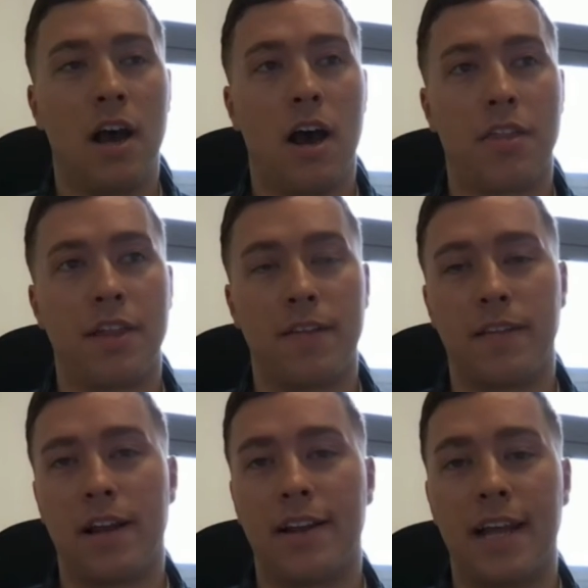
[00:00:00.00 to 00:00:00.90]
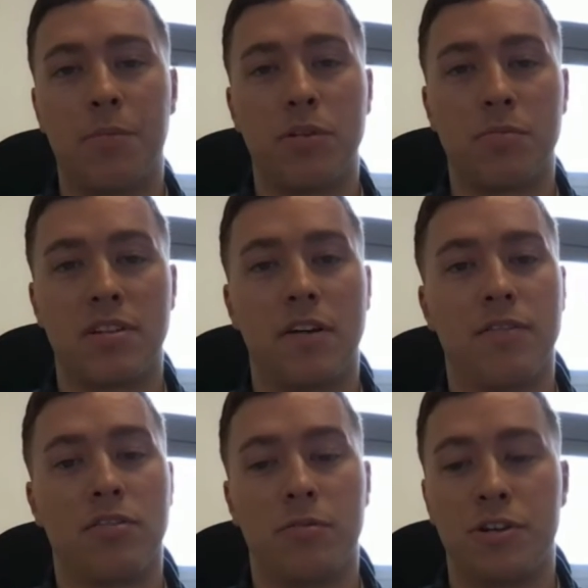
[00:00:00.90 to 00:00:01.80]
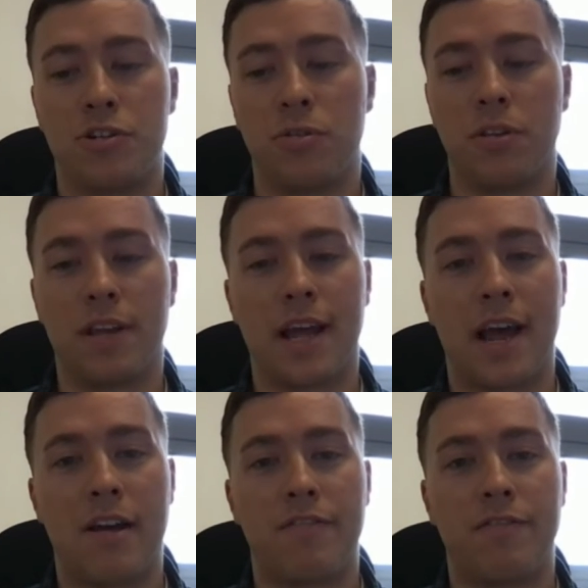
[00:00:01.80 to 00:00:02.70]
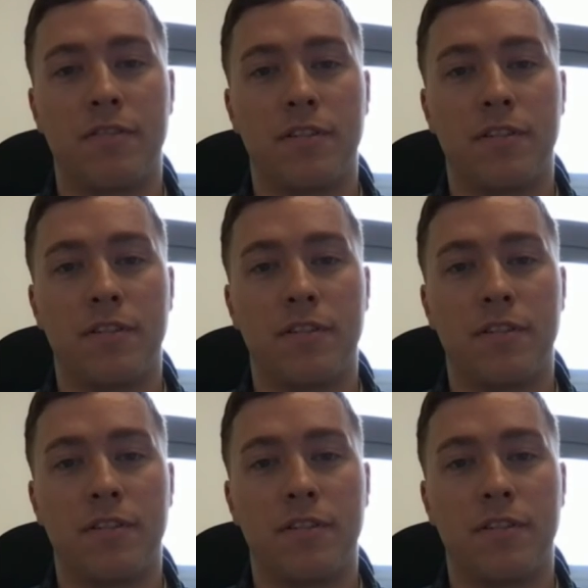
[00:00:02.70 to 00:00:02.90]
I think they'll enable themselves to ensure that they have